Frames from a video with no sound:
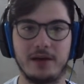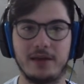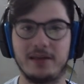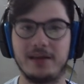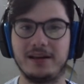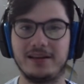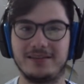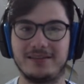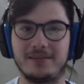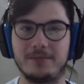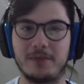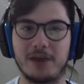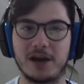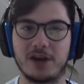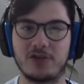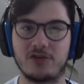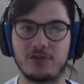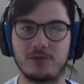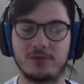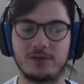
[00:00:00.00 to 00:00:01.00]
At least in my
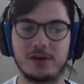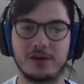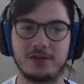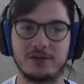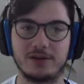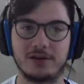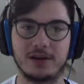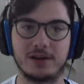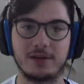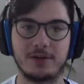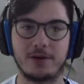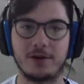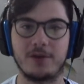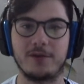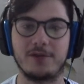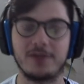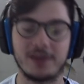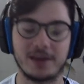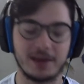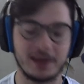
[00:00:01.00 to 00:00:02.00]
generation. I don't know
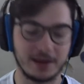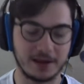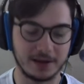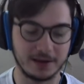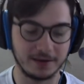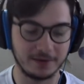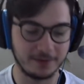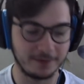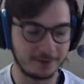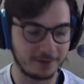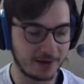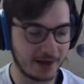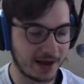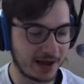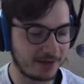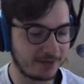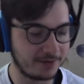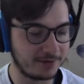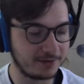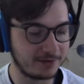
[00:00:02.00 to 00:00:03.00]
if
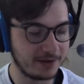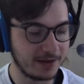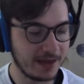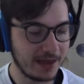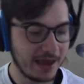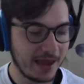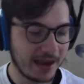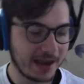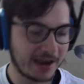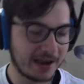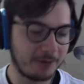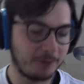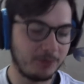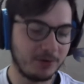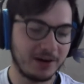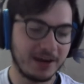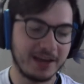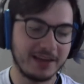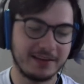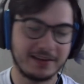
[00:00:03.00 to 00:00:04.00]
others can
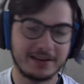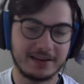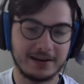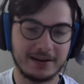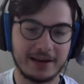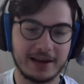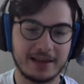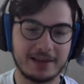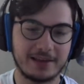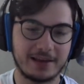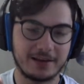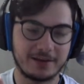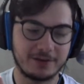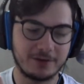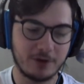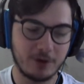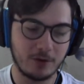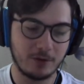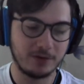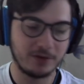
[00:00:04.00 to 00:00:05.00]
relate. Let us
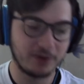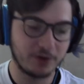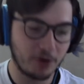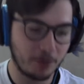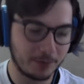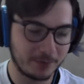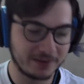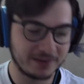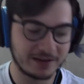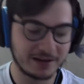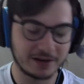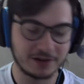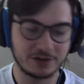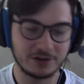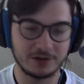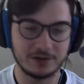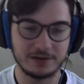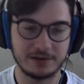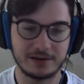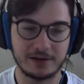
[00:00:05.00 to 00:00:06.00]
know in the comment
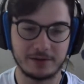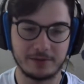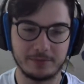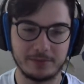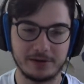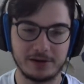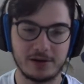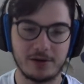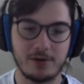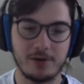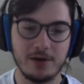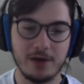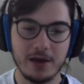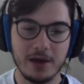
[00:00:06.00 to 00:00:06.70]
section down below.